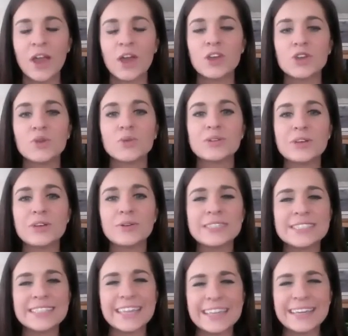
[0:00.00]
You will
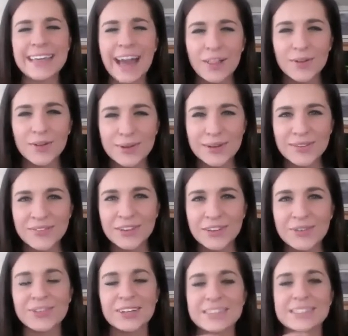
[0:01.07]
notice that gallery
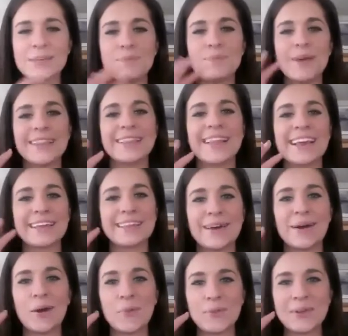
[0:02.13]
view looks a bit like
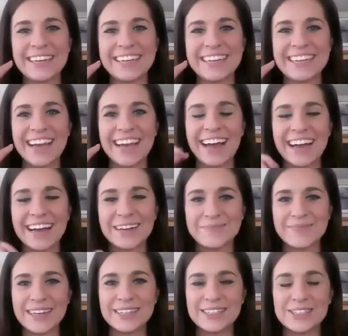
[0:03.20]
the opening
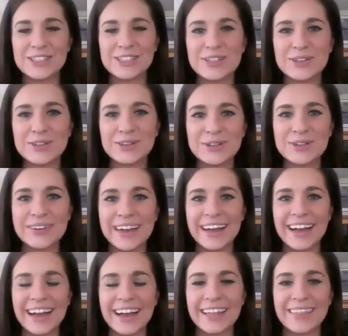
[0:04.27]
to
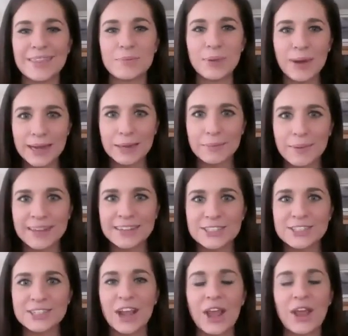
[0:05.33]
the Brady Bunch.
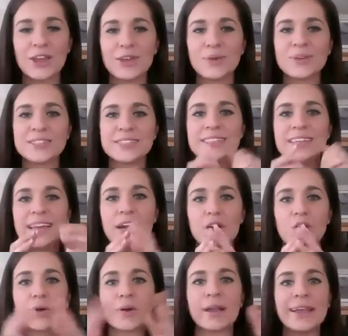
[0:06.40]
You will see a
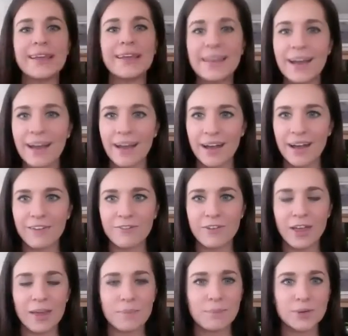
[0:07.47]
grid of
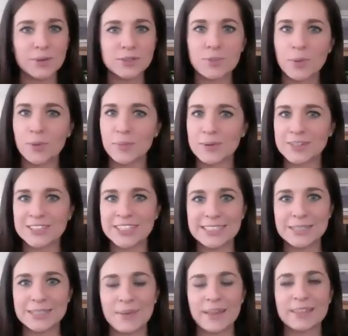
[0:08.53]
multiple
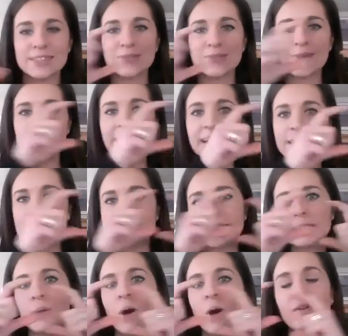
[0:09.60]
participants, right, and a
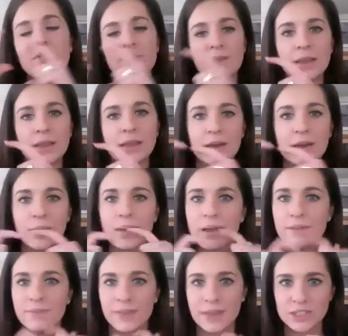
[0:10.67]
small video of
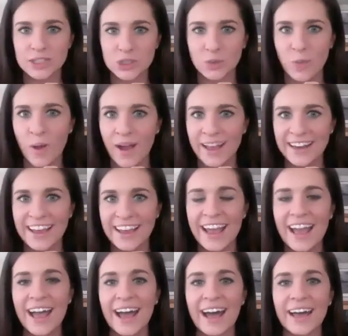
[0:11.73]
each
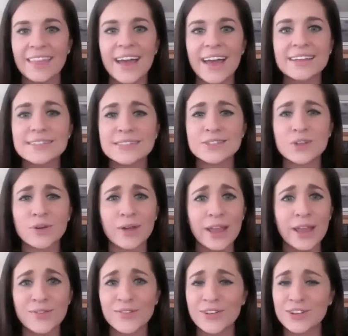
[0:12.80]
one. That is
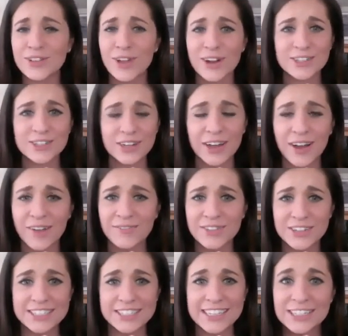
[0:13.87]
great for large
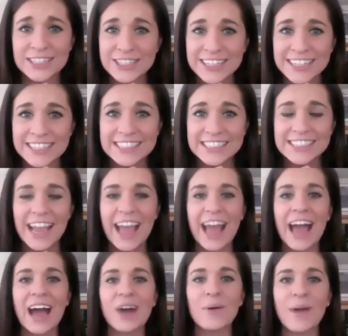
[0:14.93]
conversations.
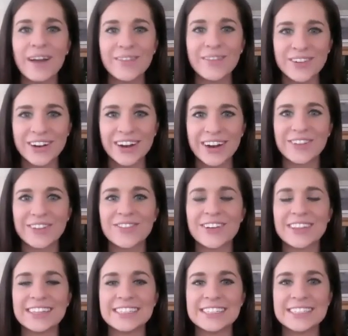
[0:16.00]
However, for
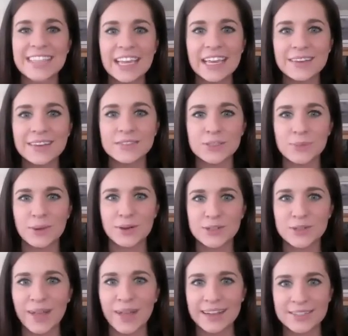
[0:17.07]
the sake of
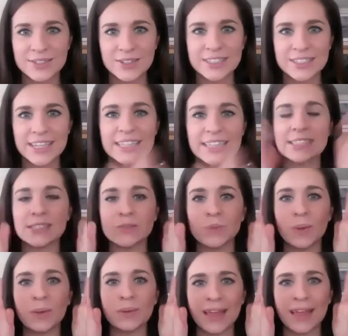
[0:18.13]
spiritual exercises,
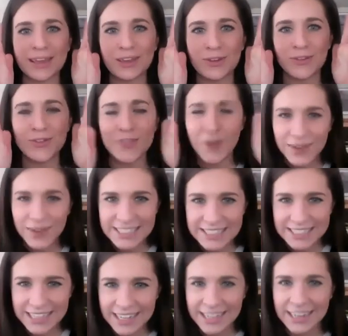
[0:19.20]
we would like you
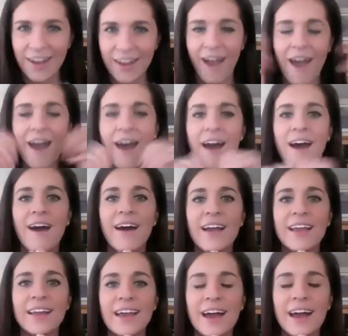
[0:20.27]
focused in on